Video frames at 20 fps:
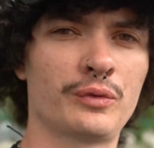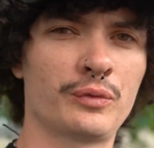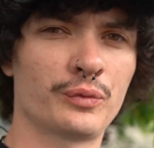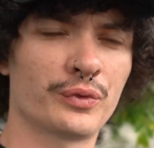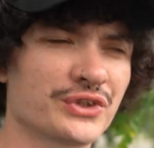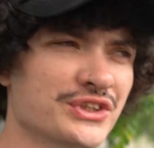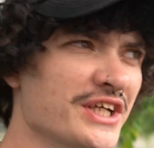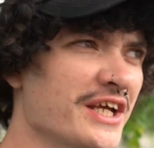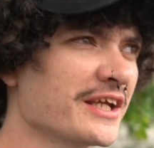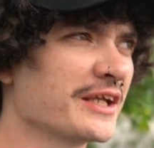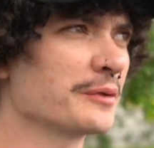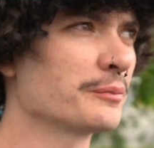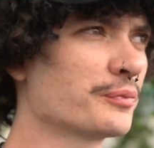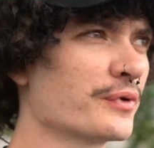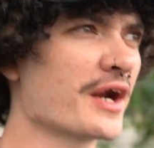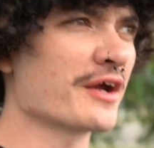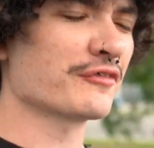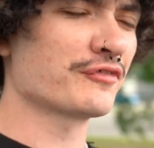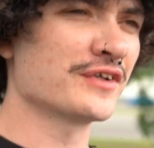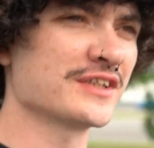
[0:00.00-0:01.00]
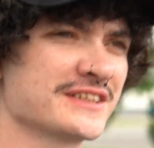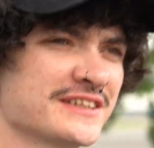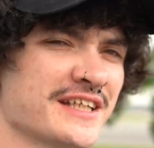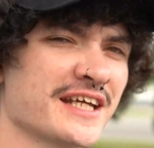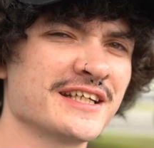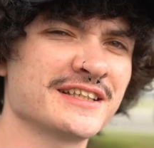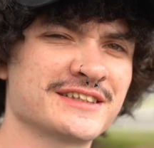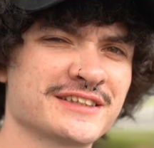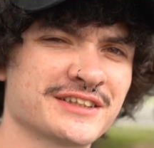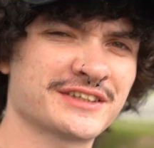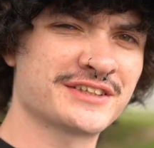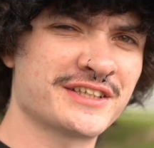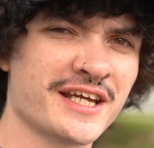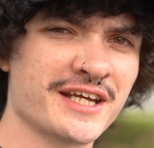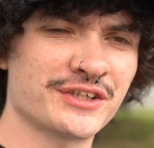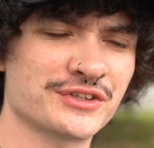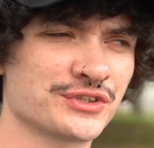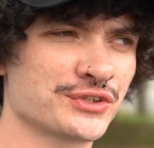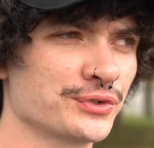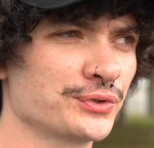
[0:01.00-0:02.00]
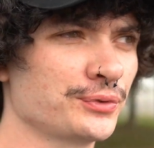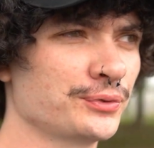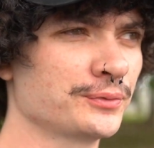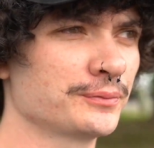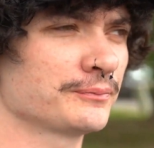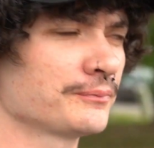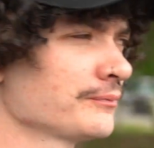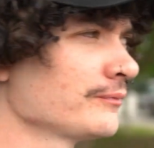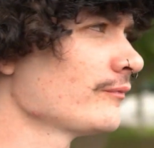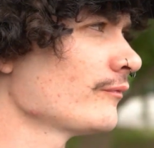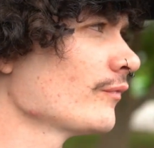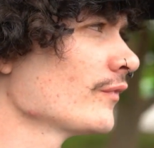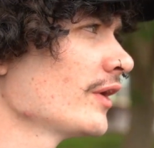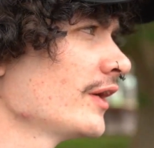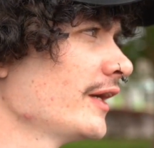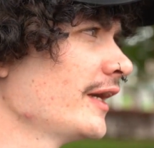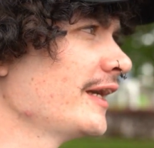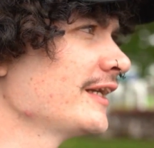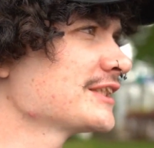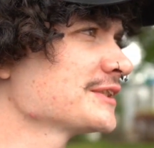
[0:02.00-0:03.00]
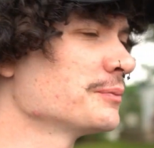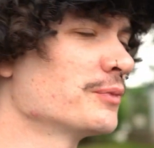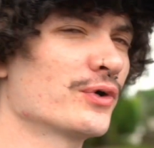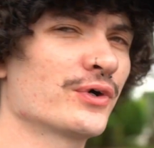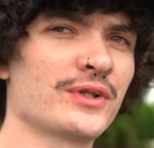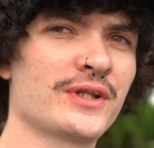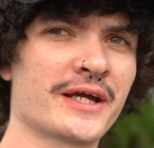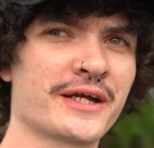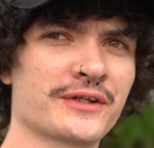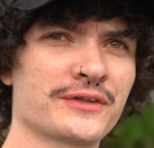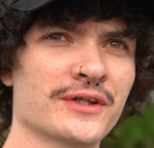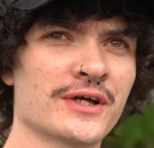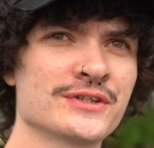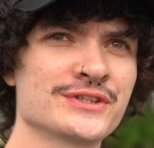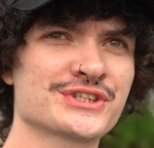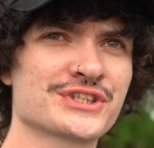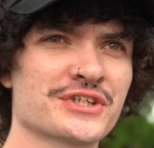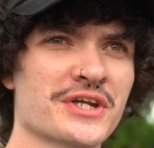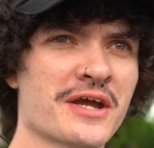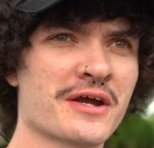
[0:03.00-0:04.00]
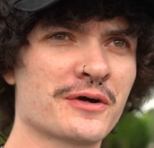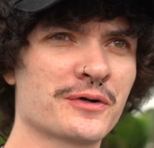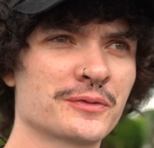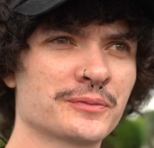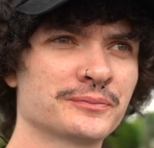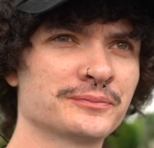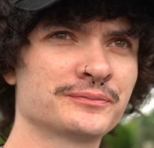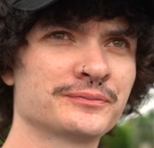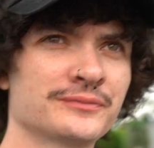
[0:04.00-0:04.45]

We're taking breakfast taste, take two. Damn. It's more like lunch now.